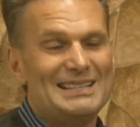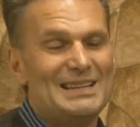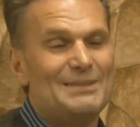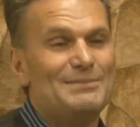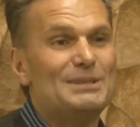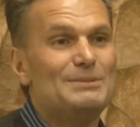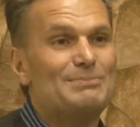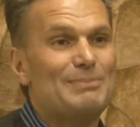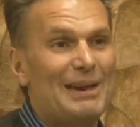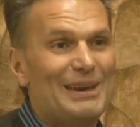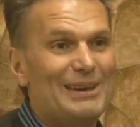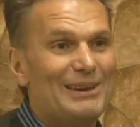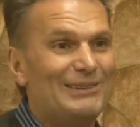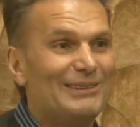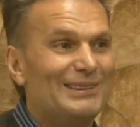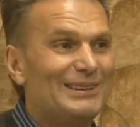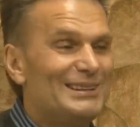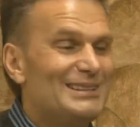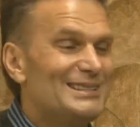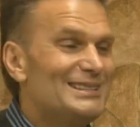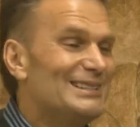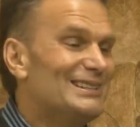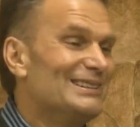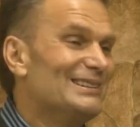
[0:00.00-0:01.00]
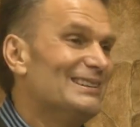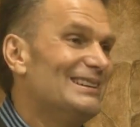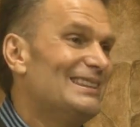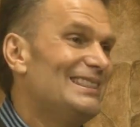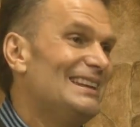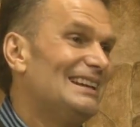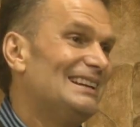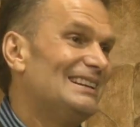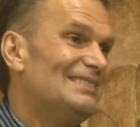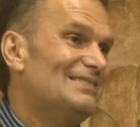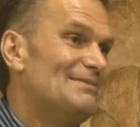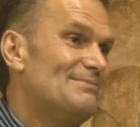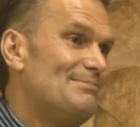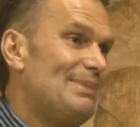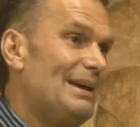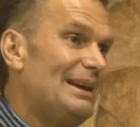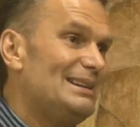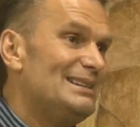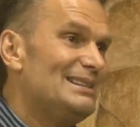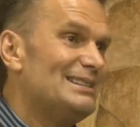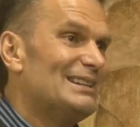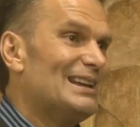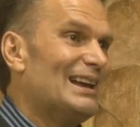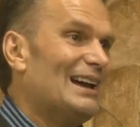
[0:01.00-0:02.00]
name is Bayiokos, so you think of
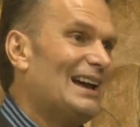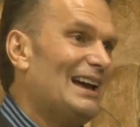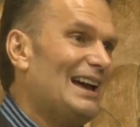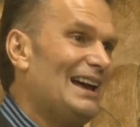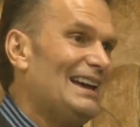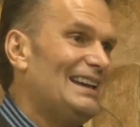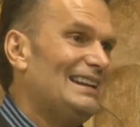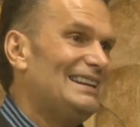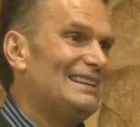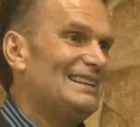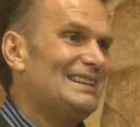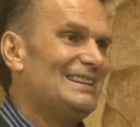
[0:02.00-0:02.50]
Bayside,